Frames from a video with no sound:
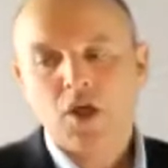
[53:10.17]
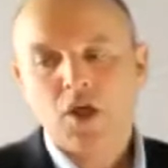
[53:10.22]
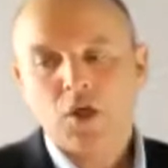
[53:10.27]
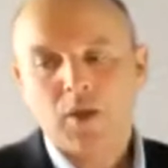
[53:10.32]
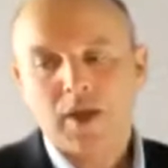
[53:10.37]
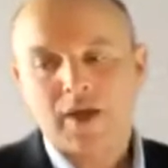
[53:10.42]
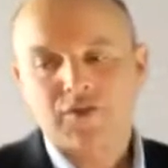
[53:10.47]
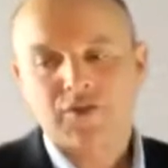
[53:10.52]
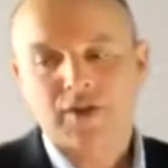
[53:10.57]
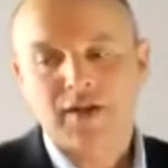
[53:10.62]

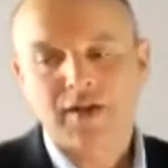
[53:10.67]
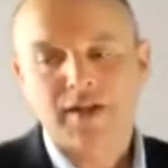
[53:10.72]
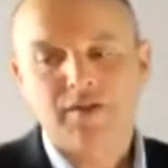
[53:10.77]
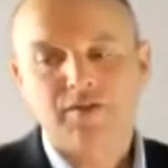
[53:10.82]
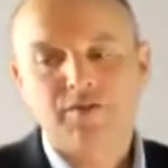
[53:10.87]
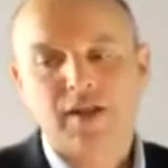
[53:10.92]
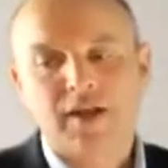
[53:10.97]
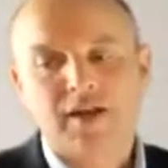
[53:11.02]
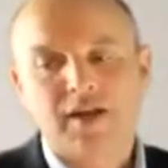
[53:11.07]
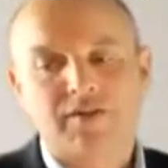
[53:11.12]
who has to
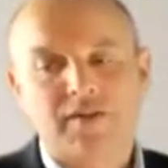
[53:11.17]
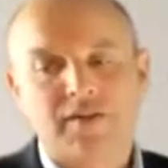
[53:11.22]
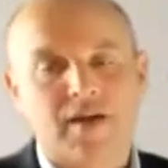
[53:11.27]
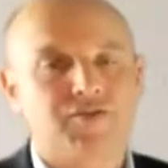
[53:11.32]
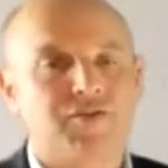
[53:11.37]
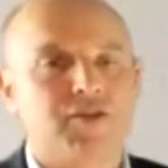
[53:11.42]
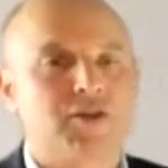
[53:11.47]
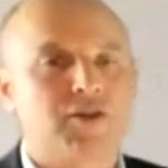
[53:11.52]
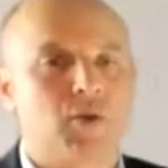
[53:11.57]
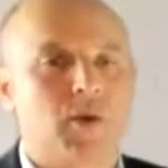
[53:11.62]
live in a
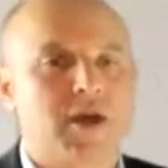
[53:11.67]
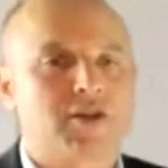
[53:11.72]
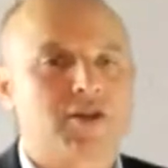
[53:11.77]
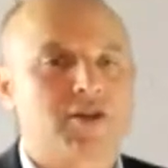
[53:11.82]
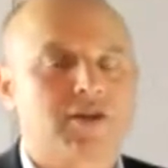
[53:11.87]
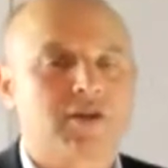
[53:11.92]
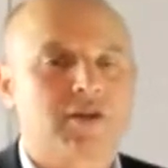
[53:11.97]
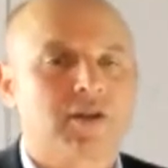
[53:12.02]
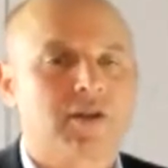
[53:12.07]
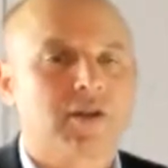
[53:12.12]
tough
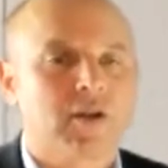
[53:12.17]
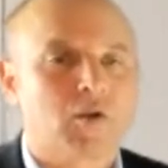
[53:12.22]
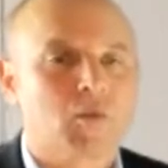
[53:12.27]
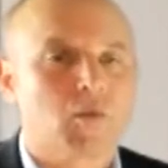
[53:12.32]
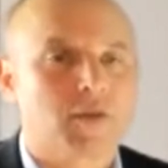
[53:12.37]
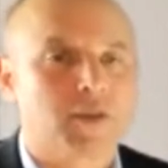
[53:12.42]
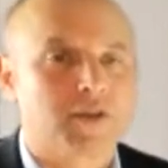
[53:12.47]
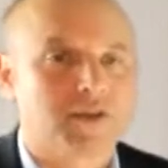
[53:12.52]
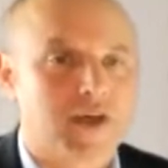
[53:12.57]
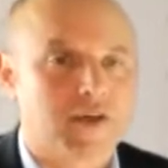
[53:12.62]
situation
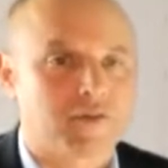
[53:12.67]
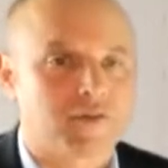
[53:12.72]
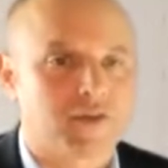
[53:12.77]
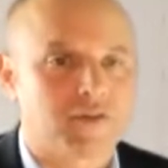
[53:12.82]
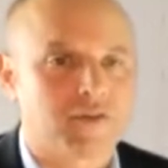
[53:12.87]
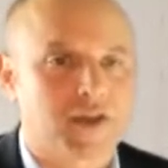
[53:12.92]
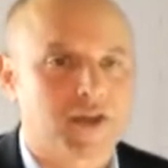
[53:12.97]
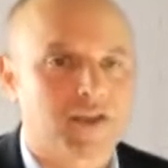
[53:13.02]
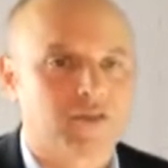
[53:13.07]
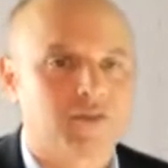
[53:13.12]
with a tough
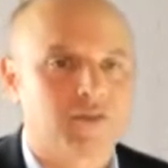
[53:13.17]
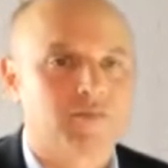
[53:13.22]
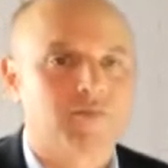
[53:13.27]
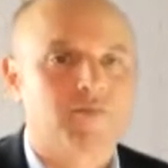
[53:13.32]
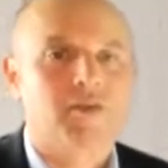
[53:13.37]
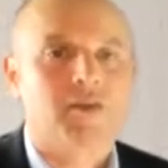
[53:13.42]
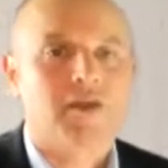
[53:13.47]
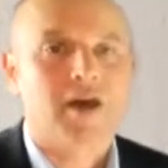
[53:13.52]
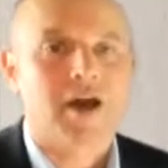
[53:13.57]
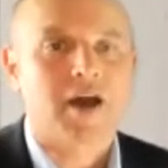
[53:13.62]
disease.
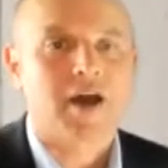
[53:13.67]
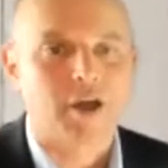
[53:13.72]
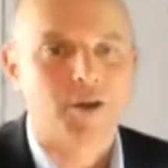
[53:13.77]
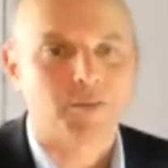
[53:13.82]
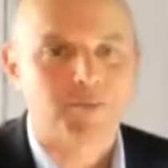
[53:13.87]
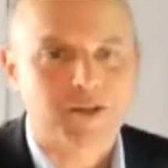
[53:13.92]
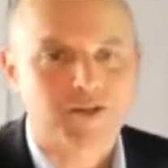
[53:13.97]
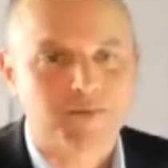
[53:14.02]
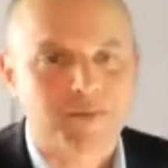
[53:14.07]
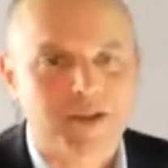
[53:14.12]
I hope
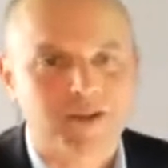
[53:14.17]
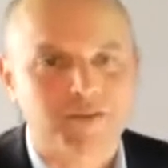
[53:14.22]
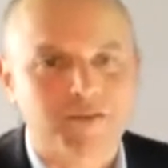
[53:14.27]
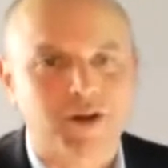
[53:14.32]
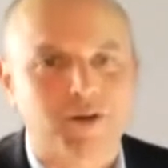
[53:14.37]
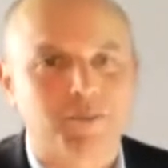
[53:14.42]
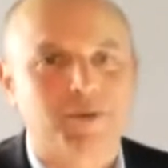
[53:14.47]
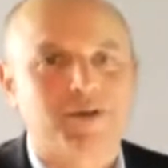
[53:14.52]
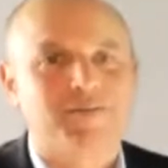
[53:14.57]
that's been of help.